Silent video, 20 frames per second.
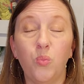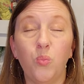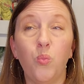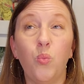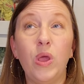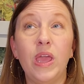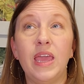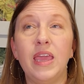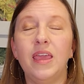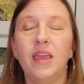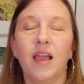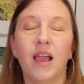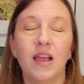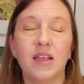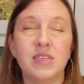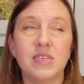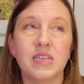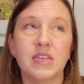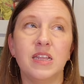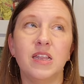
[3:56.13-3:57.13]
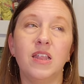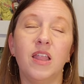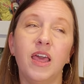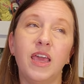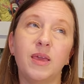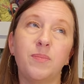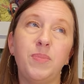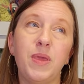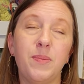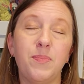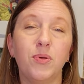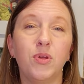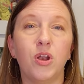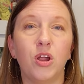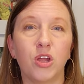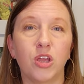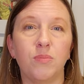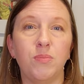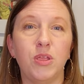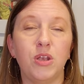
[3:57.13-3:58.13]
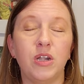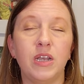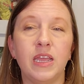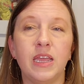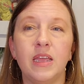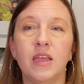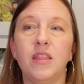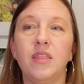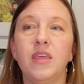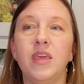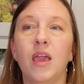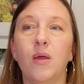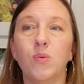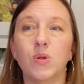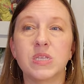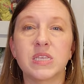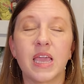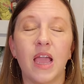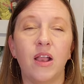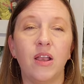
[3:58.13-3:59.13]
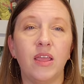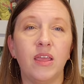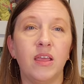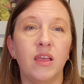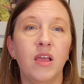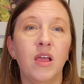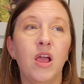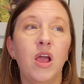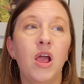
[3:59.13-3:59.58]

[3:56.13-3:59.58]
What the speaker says: we, as in like people in our community, the Edwards County